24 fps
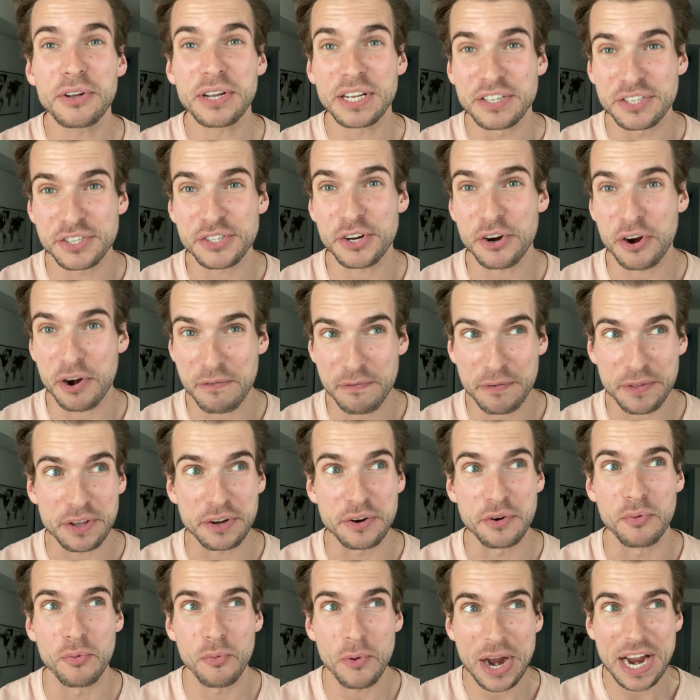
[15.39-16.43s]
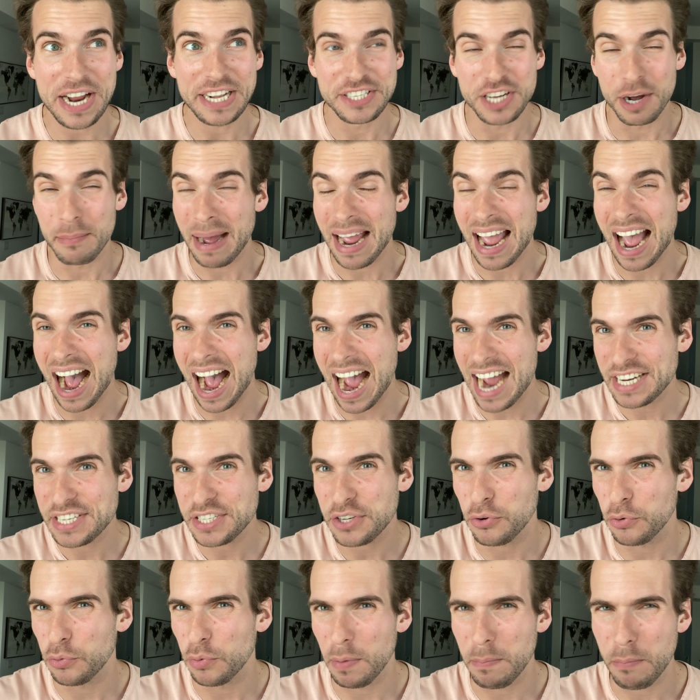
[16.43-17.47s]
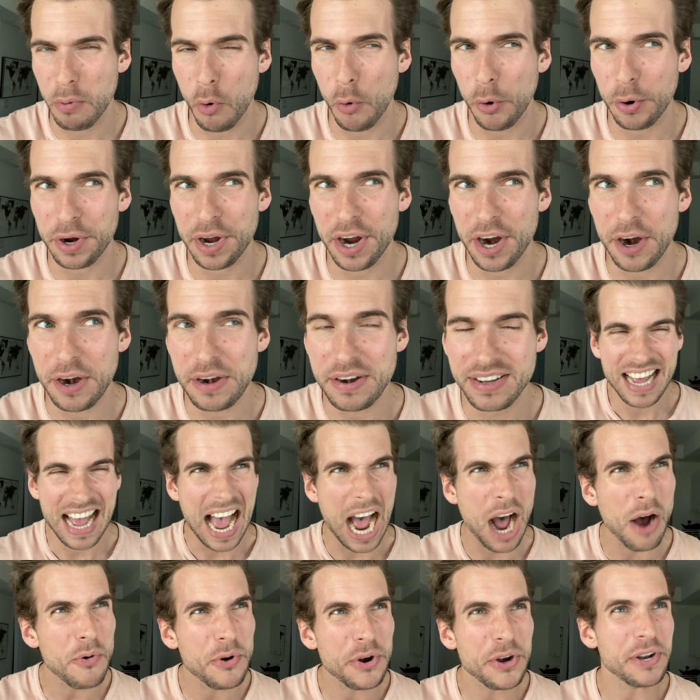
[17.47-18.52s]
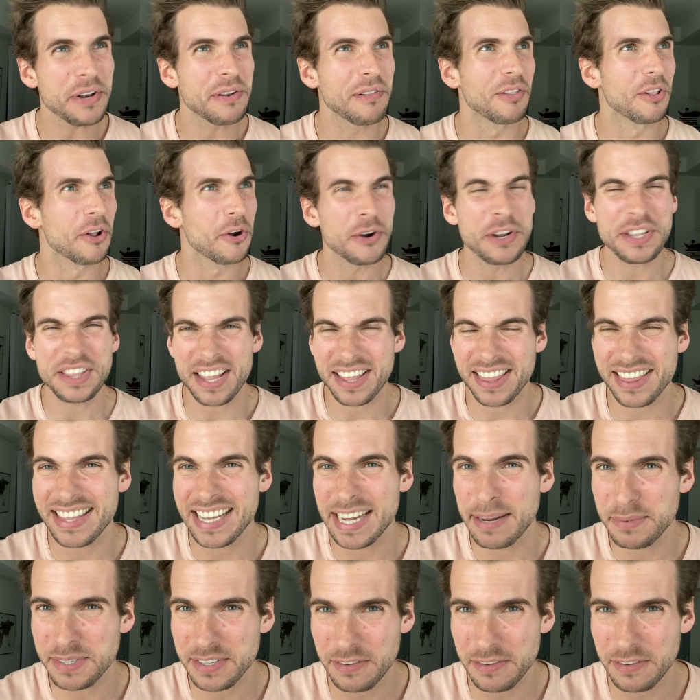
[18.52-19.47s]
concern for the grades on my high school report card. How could learning the themes